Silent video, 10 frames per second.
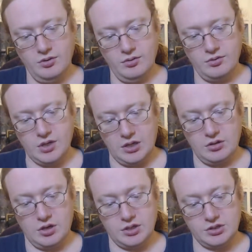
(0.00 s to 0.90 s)
Then
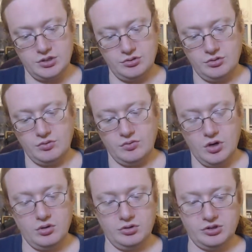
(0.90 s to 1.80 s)
on to
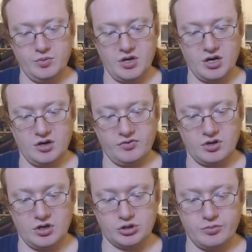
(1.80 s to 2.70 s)
Rogues, we have
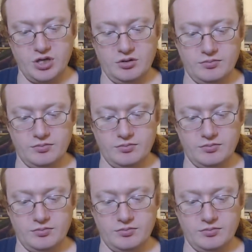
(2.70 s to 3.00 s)
Contraband.